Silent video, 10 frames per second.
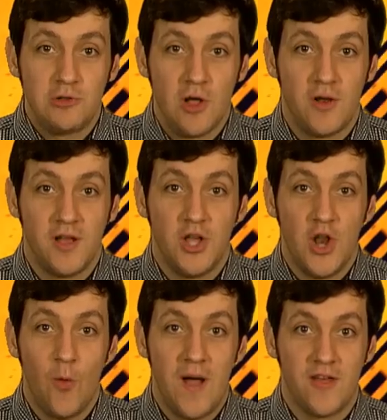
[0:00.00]
Truthloader, you
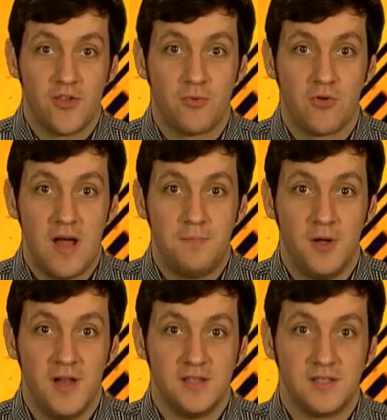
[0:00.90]
know where that subscribe
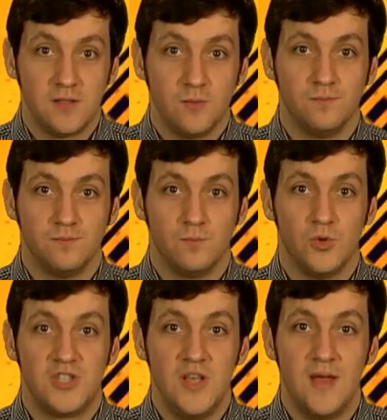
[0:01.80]
button is.
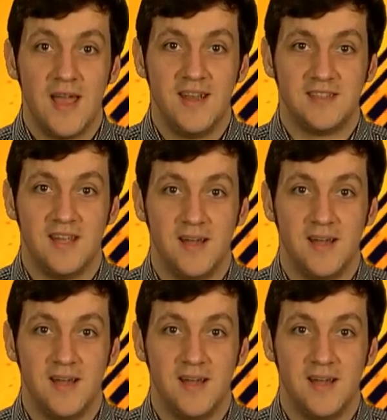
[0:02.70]
We'll see you again next